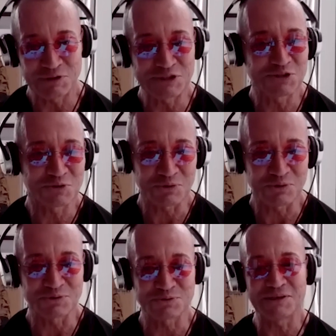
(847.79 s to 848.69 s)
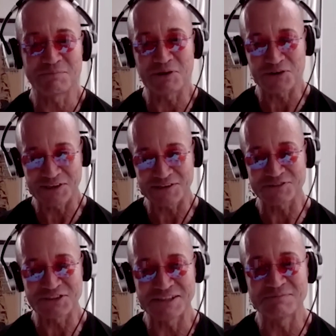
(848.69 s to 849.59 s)
registered the trademark and
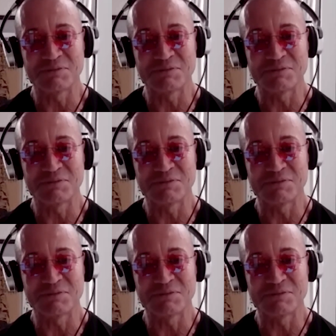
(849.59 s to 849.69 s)
everything.